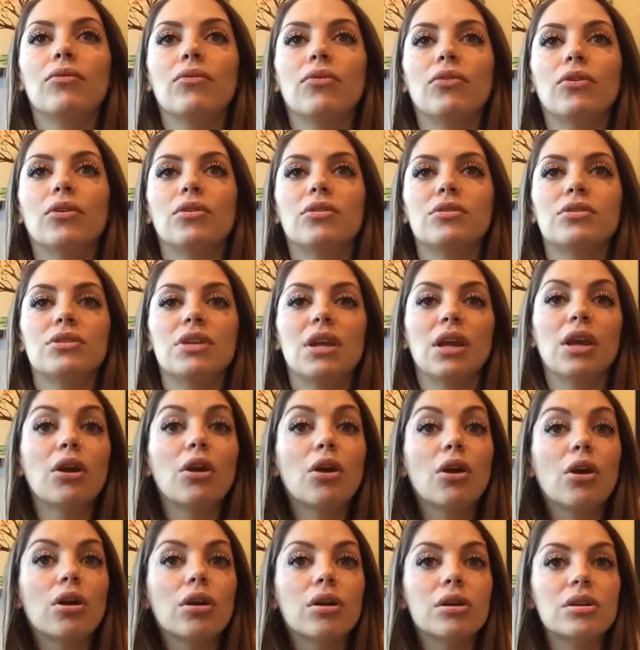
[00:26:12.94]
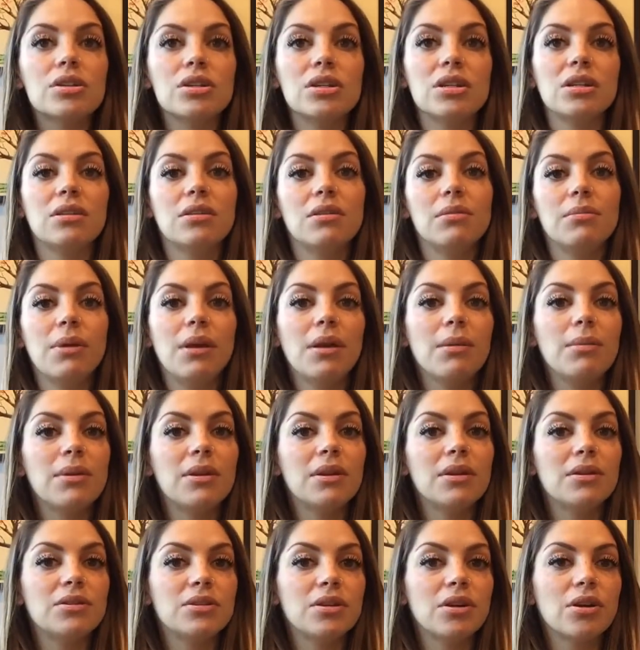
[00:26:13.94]
for encouraging the baby
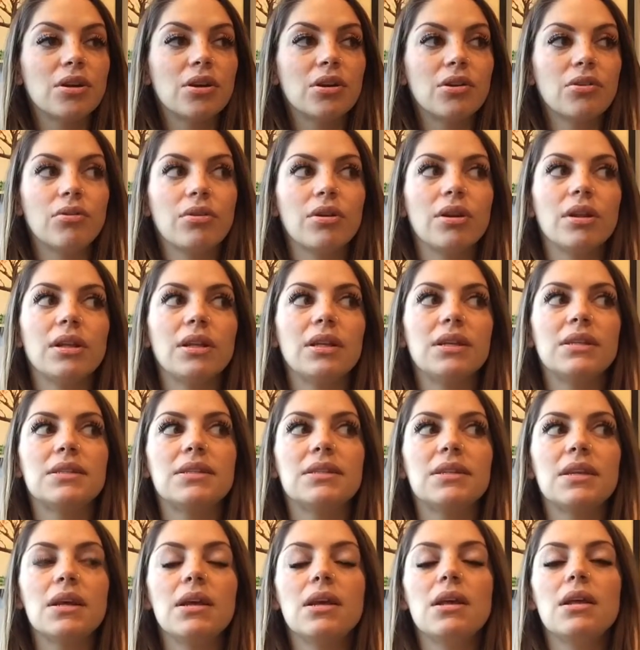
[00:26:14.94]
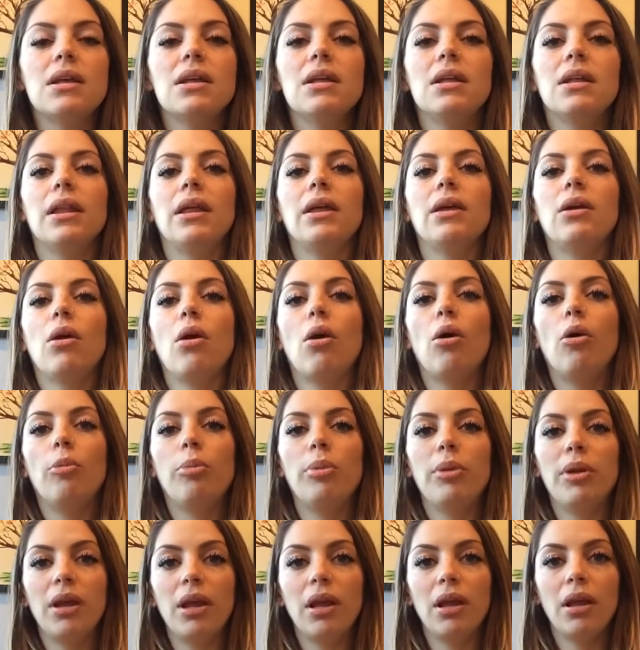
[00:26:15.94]
to turn, or at least like
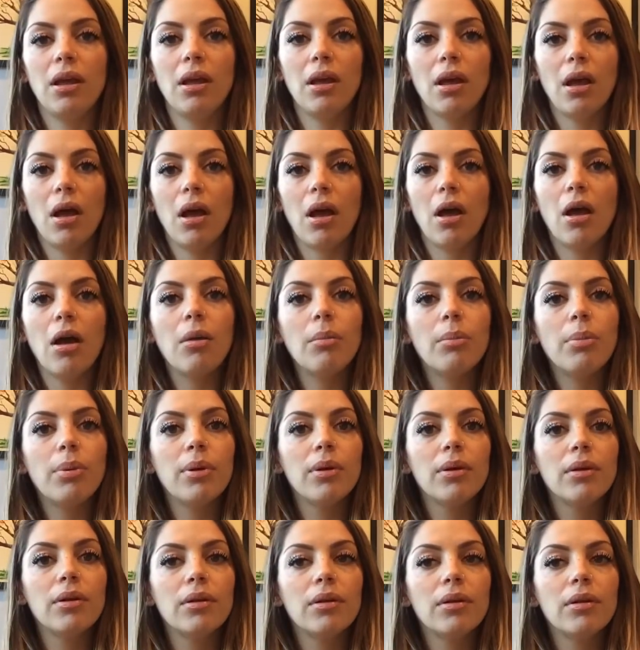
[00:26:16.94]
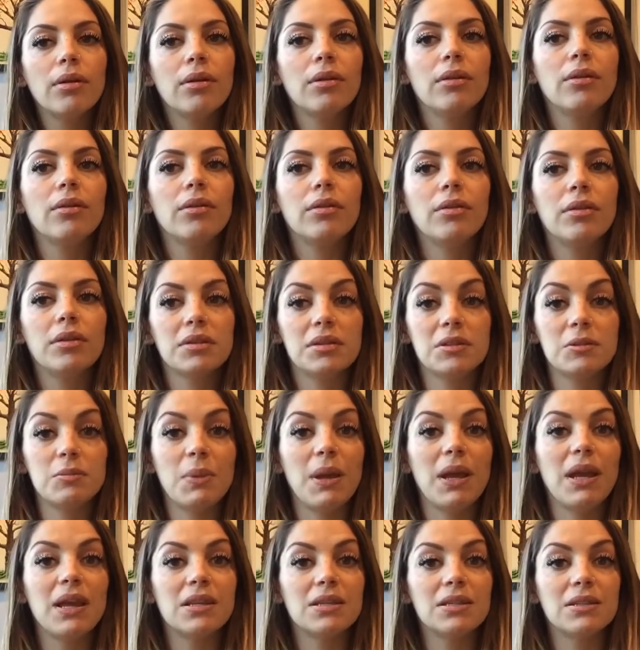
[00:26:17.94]
opening up the
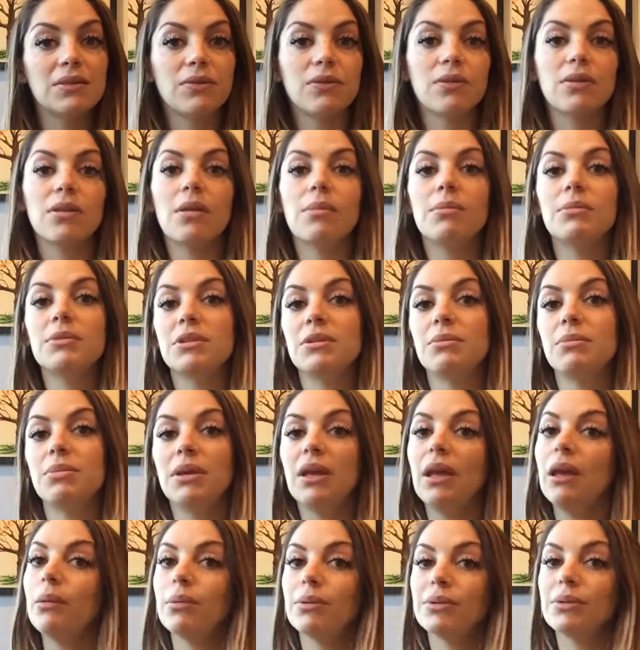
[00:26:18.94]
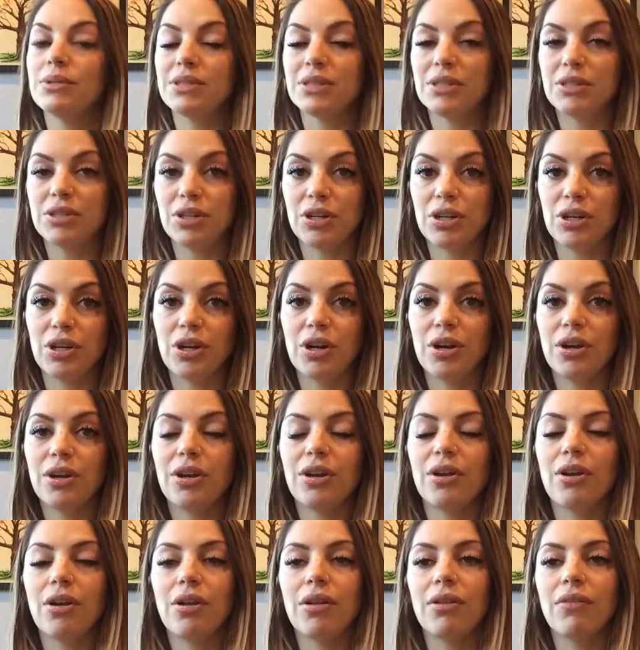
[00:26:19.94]
space for them to be able to turn
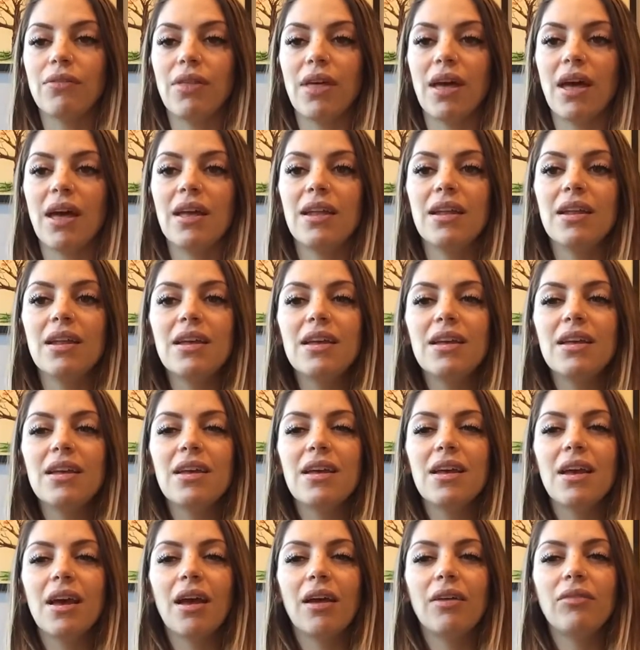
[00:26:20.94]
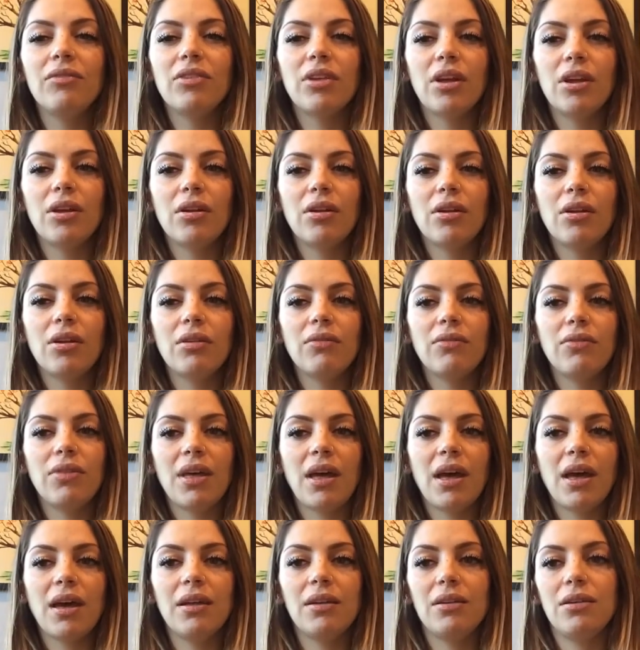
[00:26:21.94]
and all of that. I've done all of
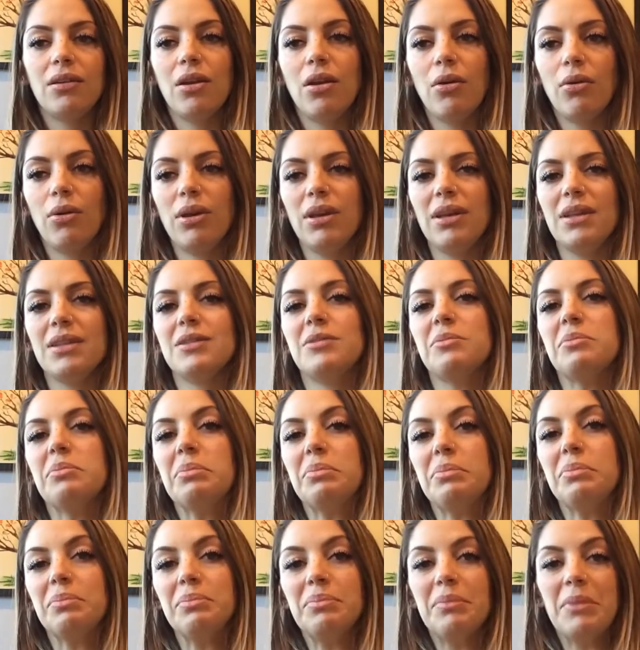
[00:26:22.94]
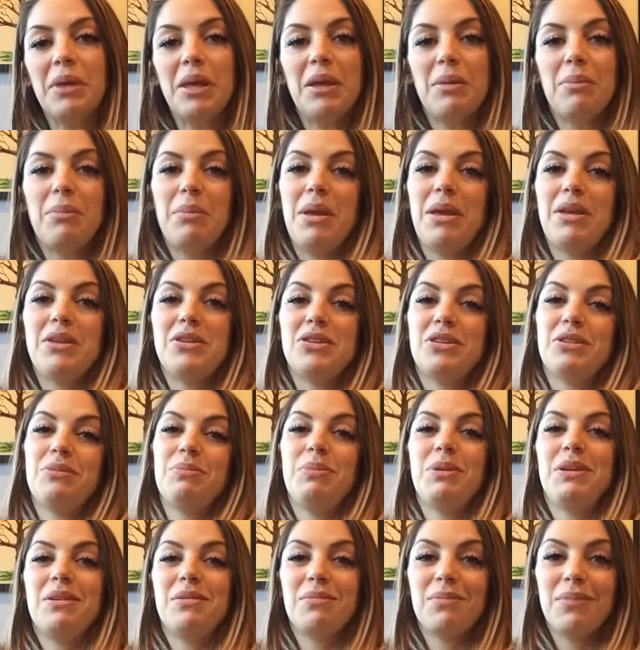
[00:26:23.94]
that knowing it may just
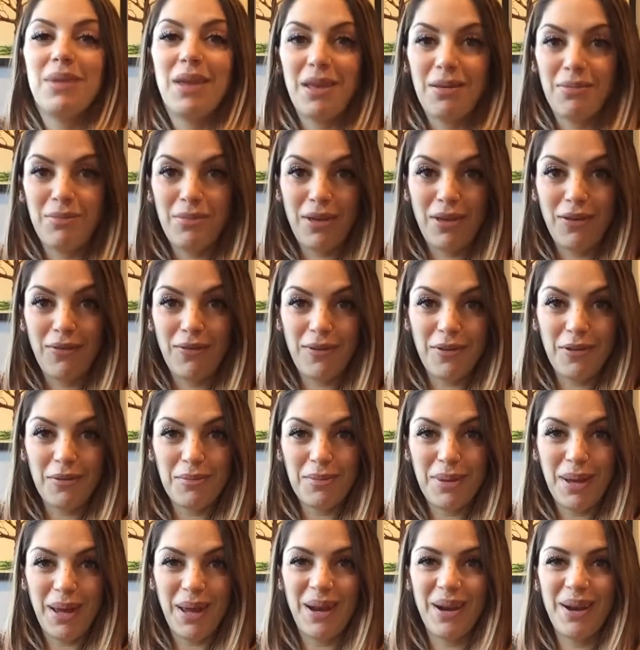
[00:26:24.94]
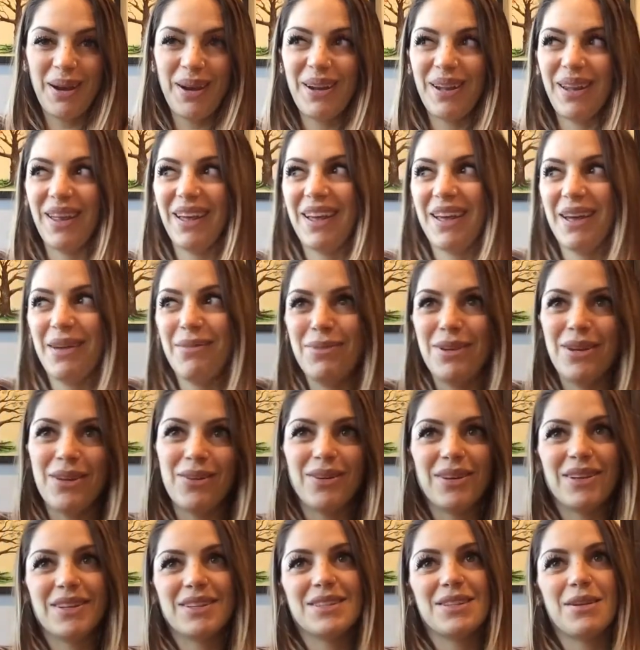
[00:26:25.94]
be to make me feel better, like I'm
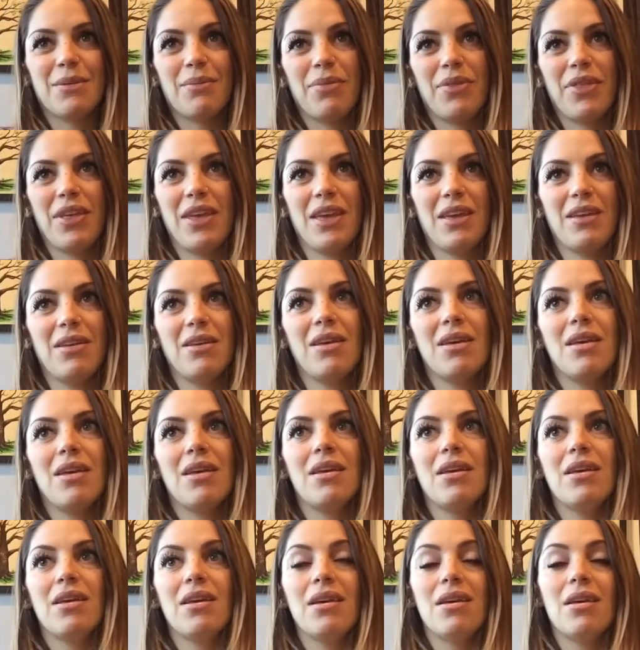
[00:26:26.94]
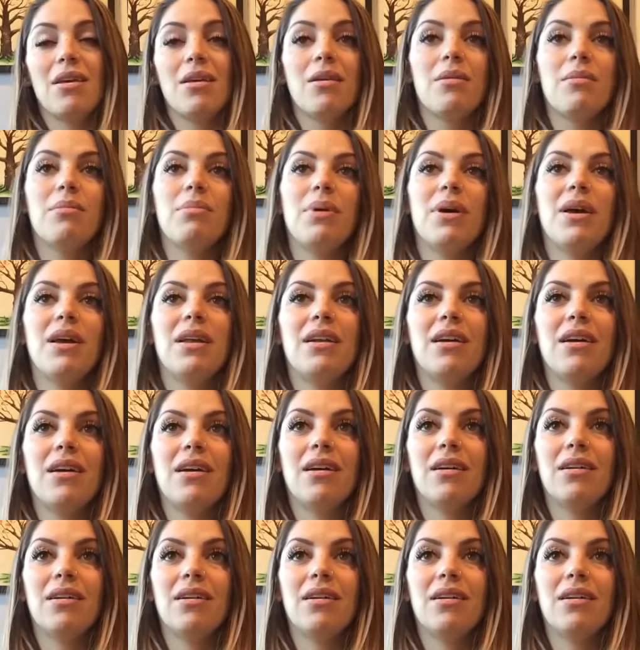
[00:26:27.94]
doing something. But